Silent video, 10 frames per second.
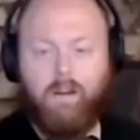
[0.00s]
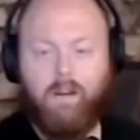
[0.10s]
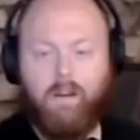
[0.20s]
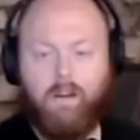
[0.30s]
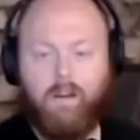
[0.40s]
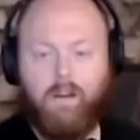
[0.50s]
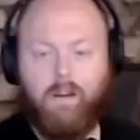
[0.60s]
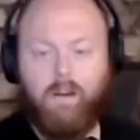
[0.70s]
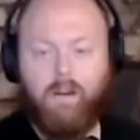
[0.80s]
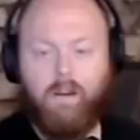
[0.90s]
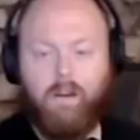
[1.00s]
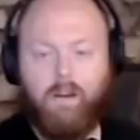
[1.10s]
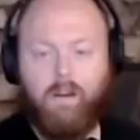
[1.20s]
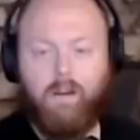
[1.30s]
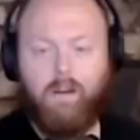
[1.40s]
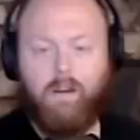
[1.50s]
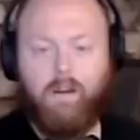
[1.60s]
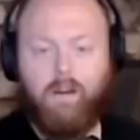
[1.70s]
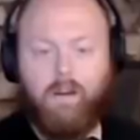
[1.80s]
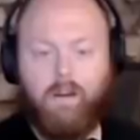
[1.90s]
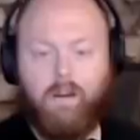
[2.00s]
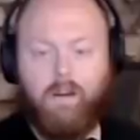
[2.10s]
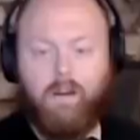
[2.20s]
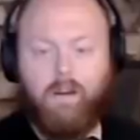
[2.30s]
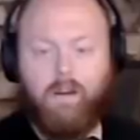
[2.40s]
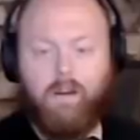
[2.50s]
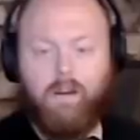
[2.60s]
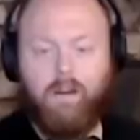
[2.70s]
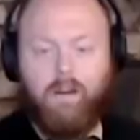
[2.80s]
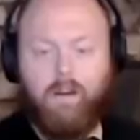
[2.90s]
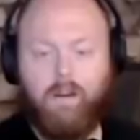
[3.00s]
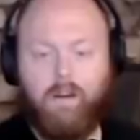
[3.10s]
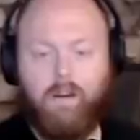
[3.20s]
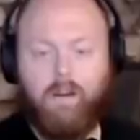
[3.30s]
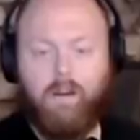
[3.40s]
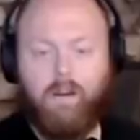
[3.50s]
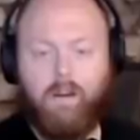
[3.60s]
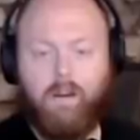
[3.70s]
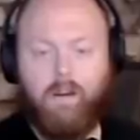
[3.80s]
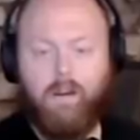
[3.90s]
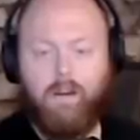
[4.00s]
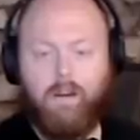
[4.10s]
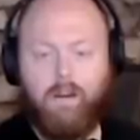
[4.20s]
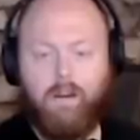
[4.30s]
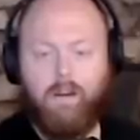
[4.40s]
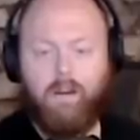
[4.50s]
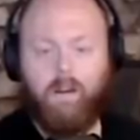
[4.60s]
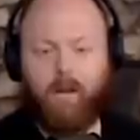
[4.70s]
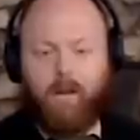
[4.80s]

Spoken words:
No words are spoken by the person on screen.